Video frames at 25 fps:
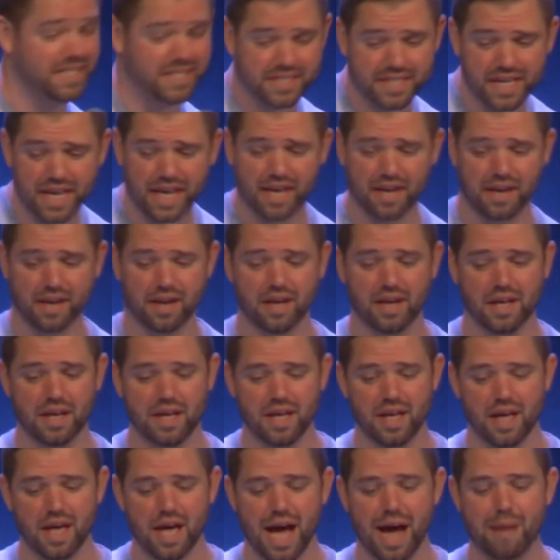my sin.
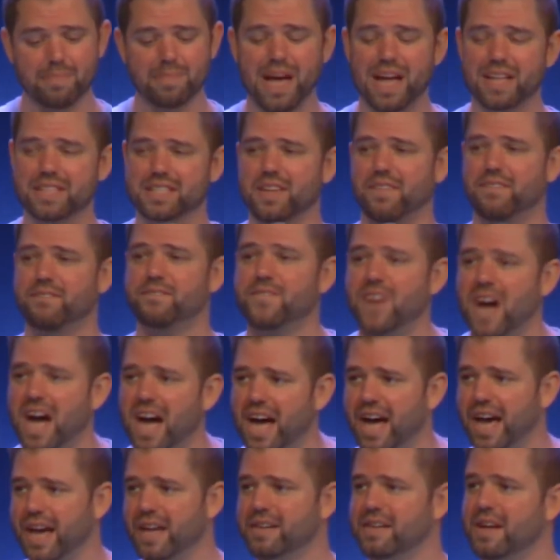I'm not
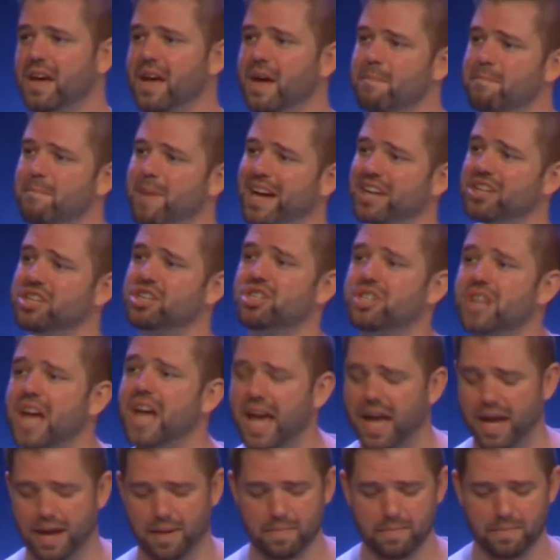defined by
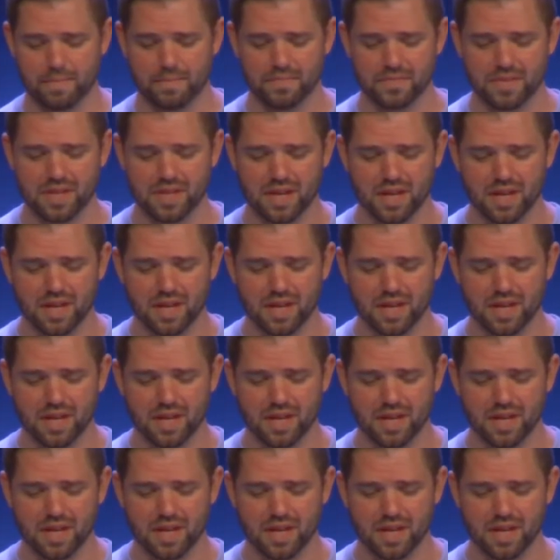shame.